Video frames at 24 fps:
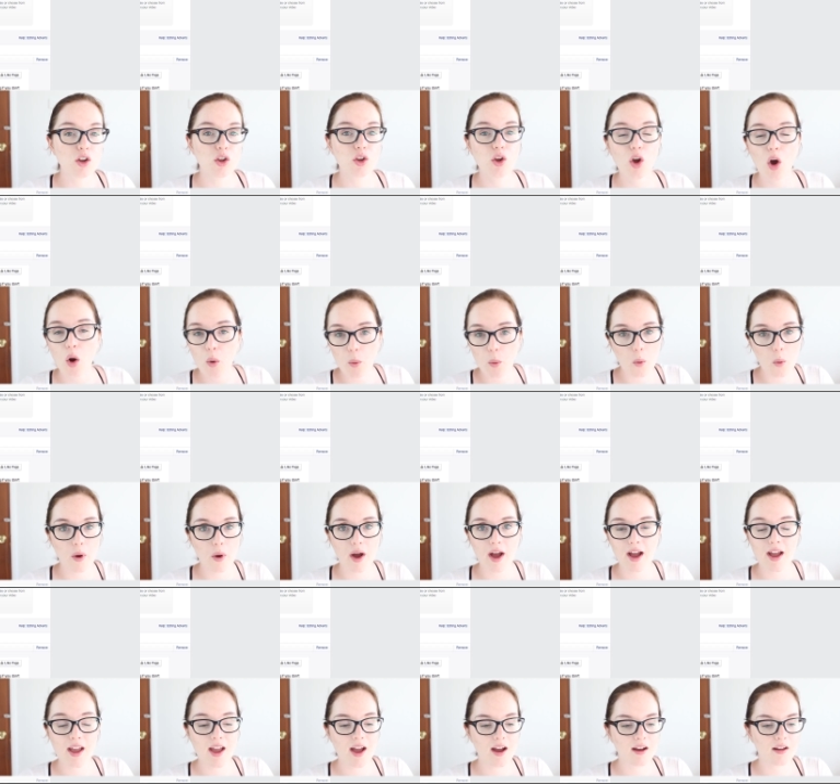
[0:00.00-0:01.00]
go
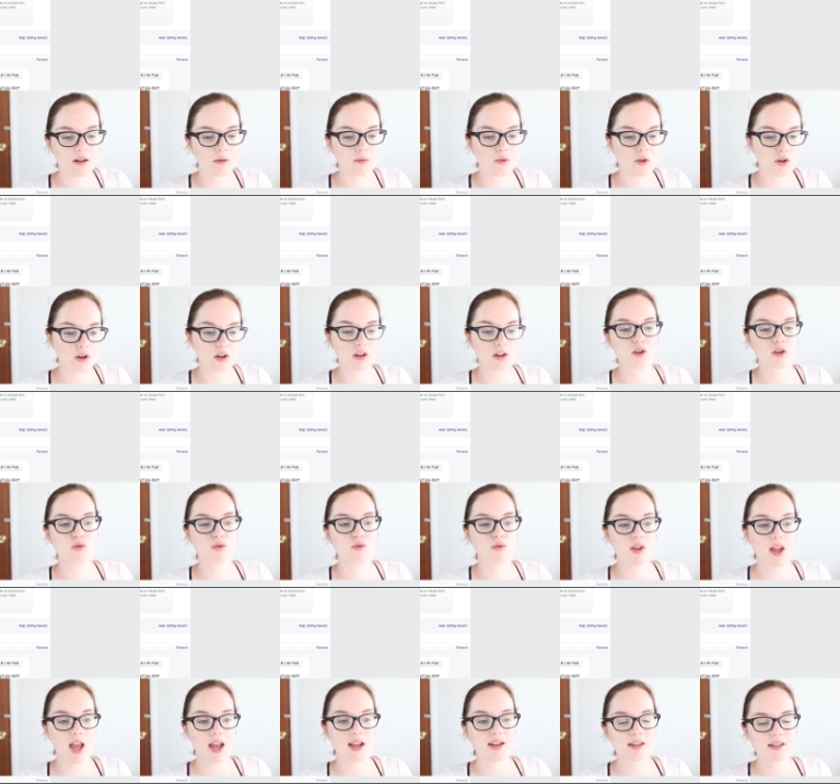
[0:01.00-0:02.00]
away and I'm going to
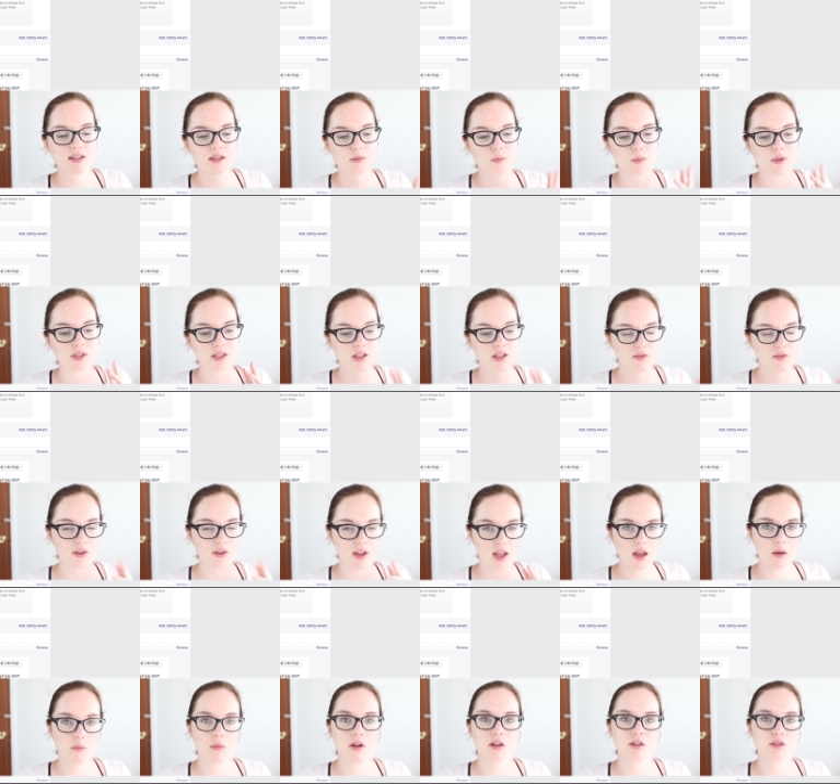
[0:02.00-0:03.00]
create a specific
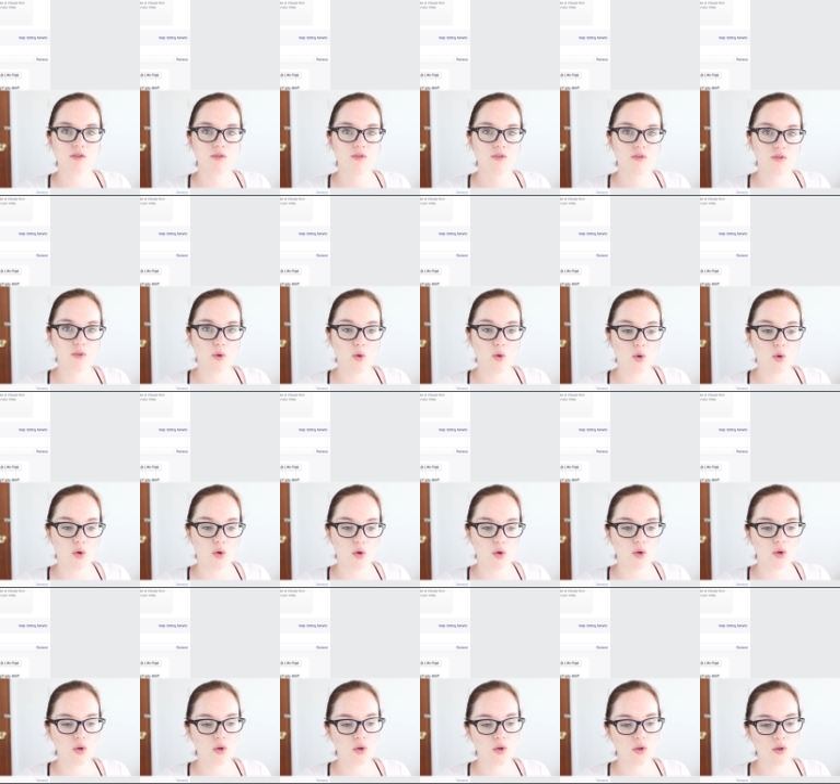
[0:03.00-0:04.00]
image
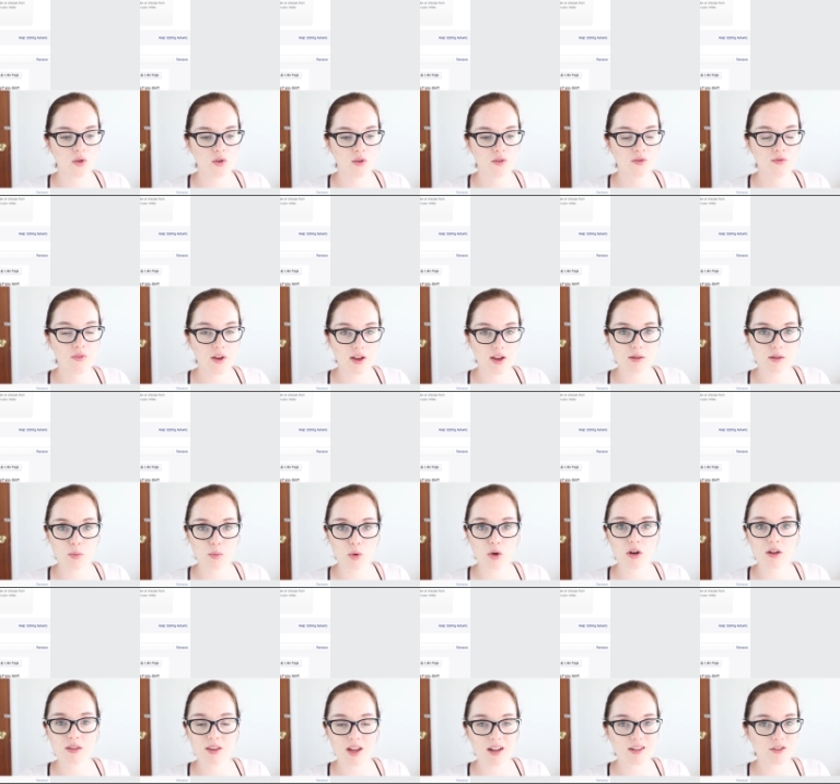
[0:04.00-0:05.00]
for
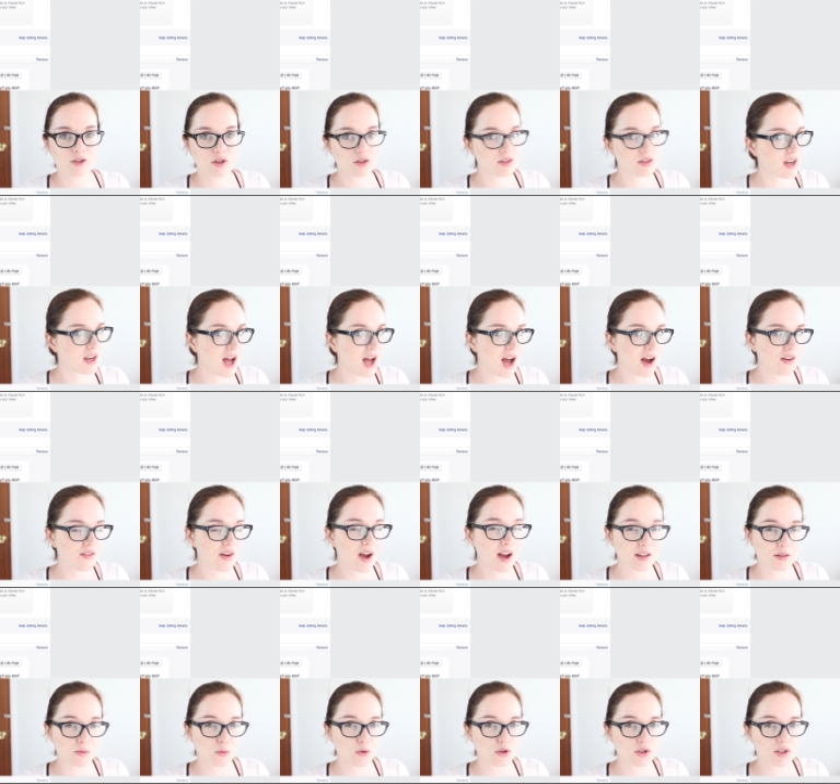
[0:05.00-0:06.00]
Facebook that doesn't have
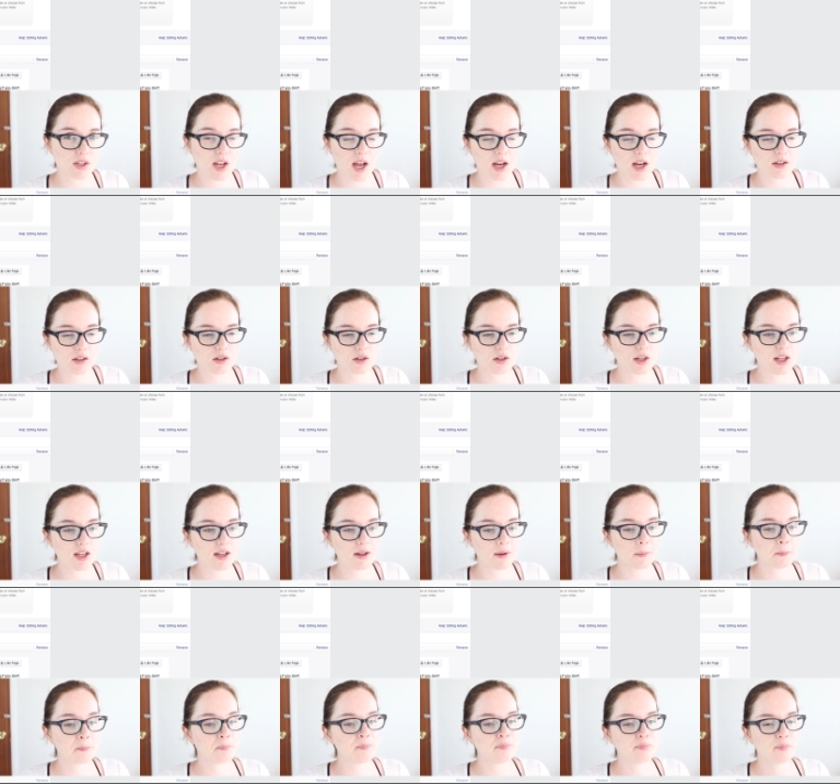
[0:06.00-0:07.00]
as much text on it,
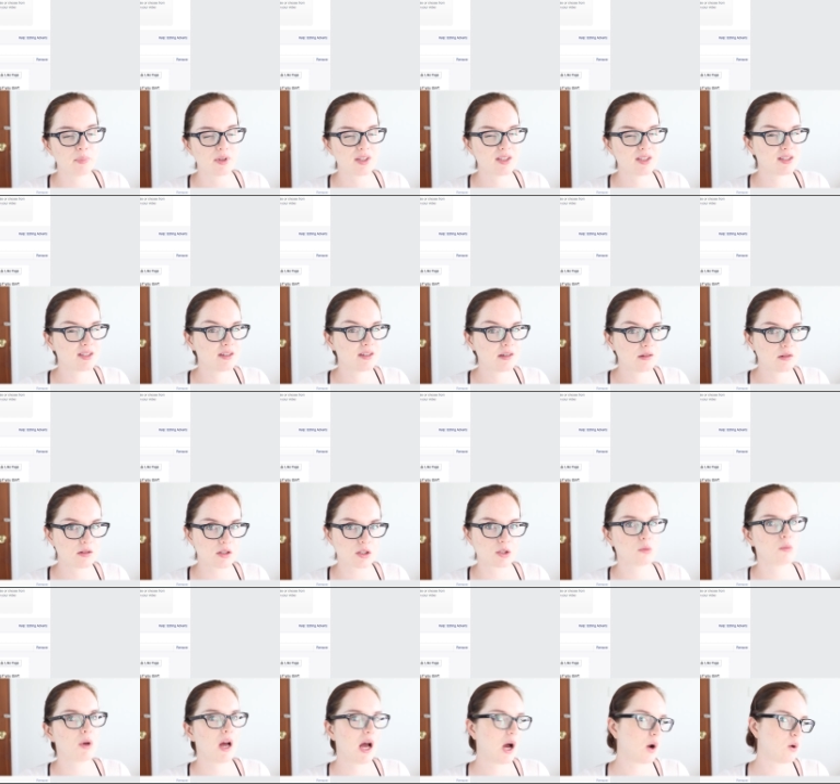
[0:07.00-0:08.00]
but still
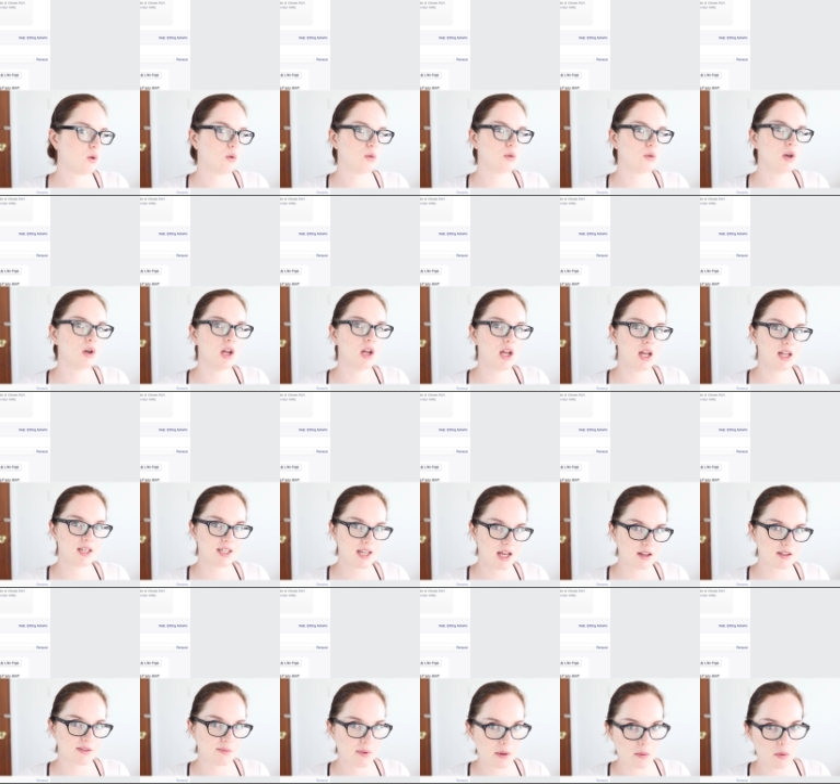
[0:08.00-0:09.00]
somehow
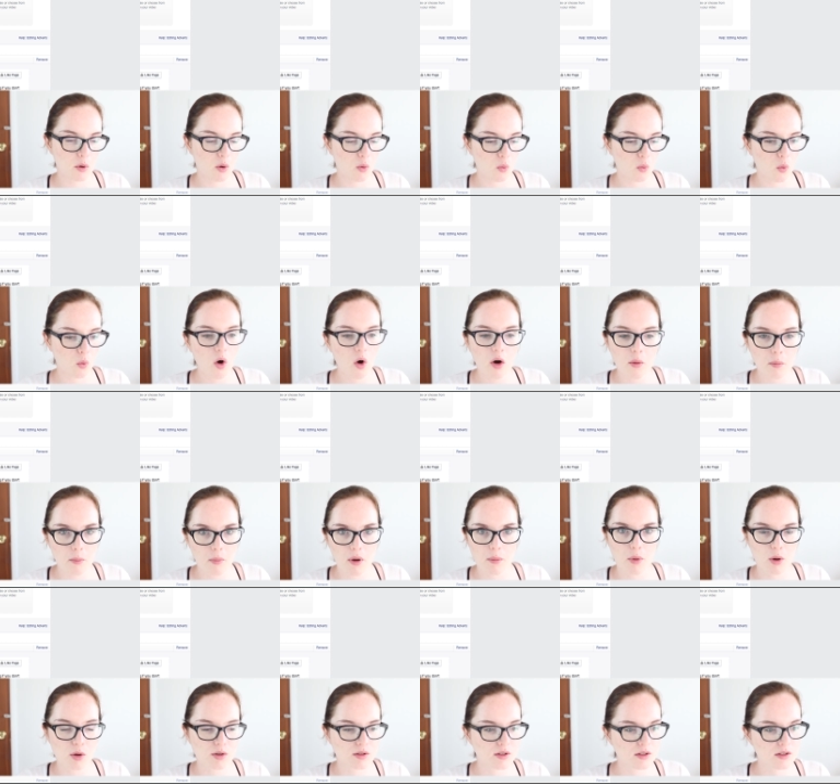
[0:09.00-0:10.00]
tells people what my
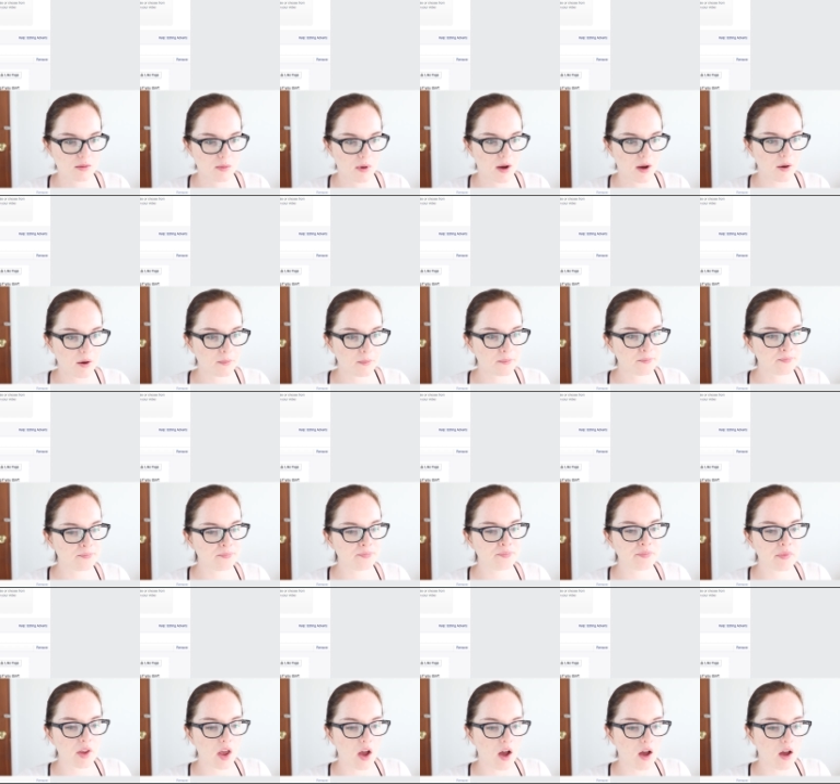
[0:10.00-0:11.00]
post is about.
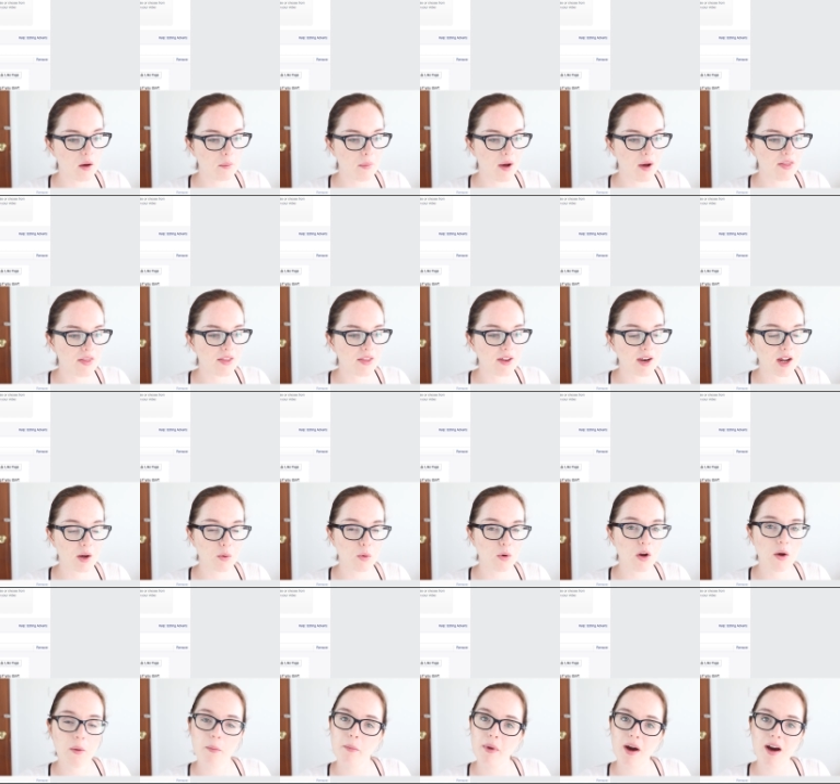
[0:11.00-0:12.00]
And then I will
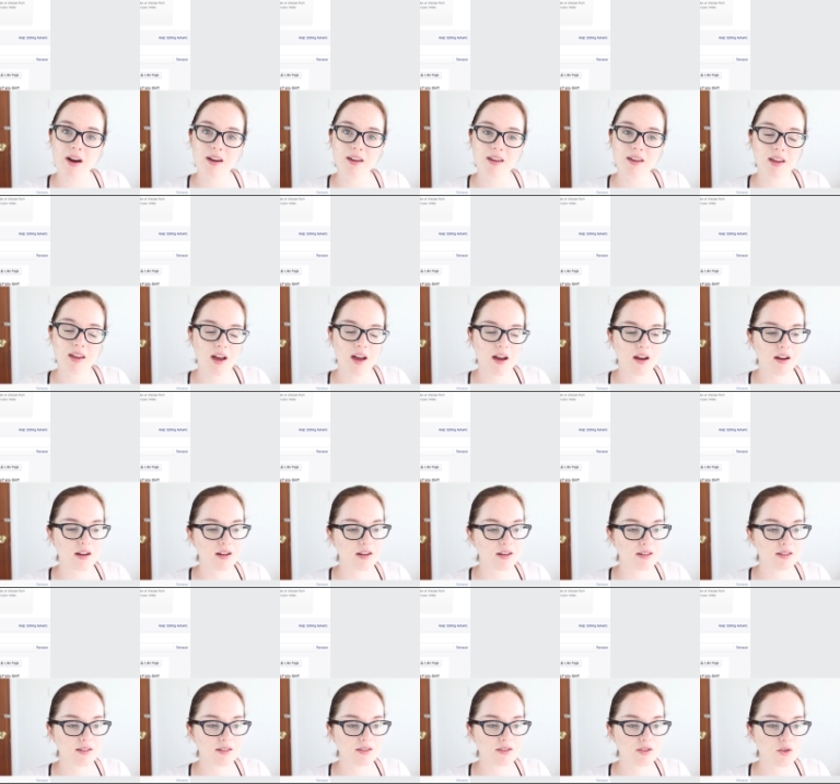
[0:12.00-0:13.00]
come back
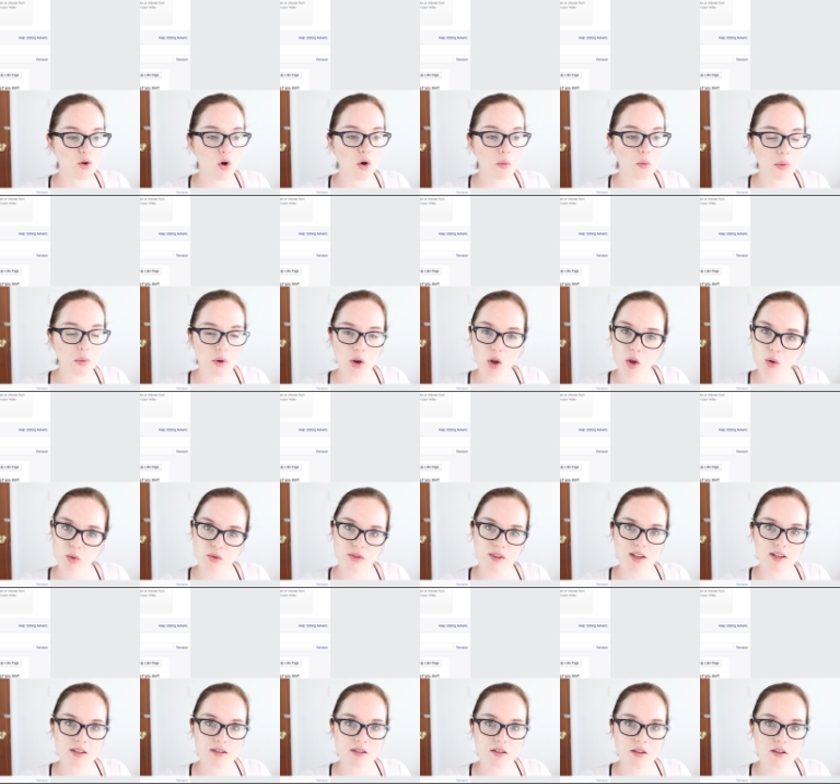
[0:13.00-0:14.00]
and upload
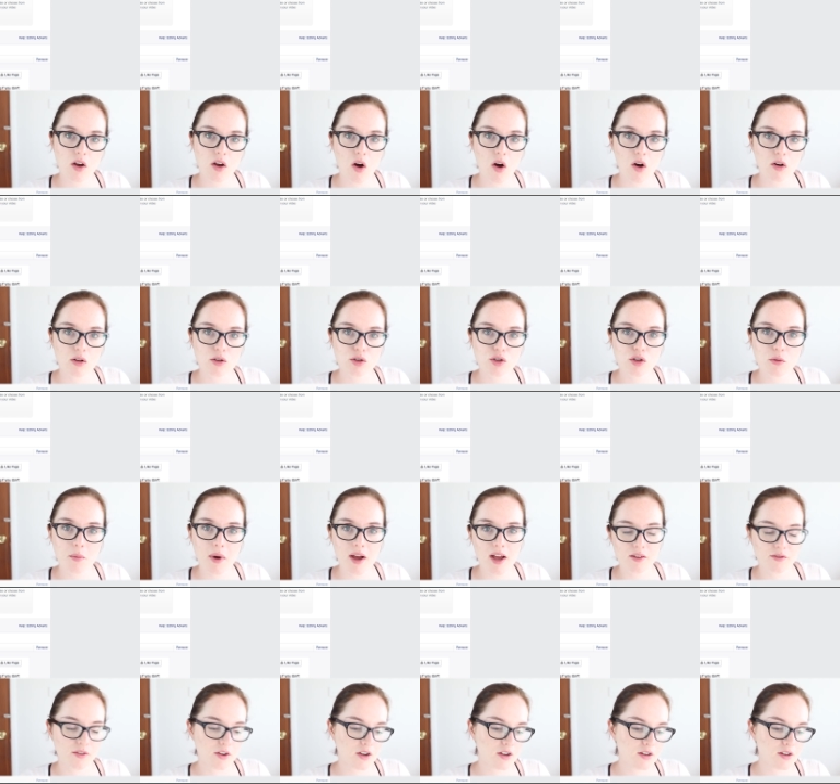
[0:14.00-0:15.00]
this onto my
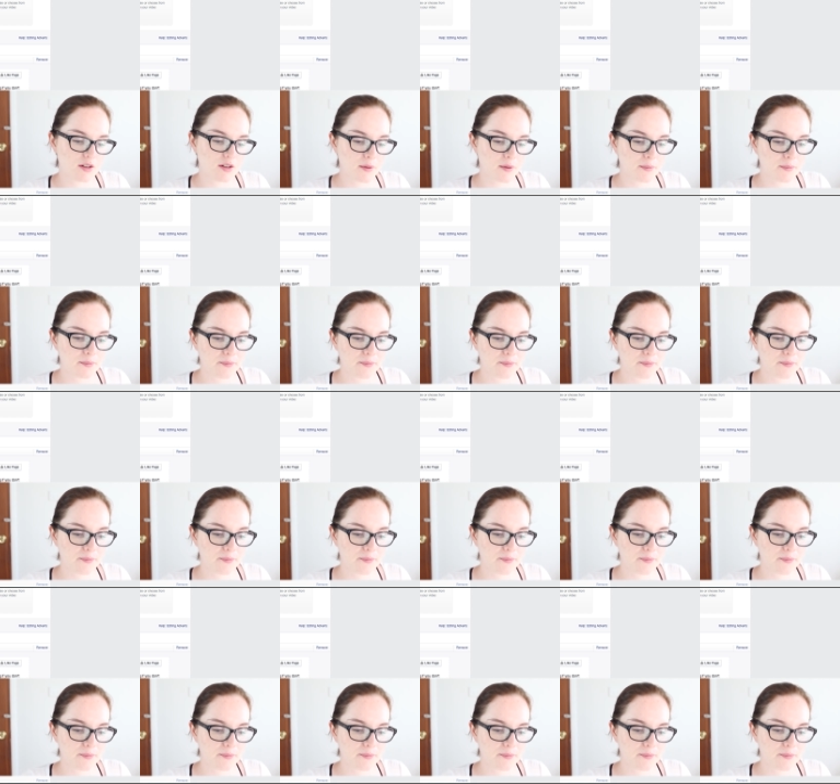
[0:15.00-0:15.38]
advert.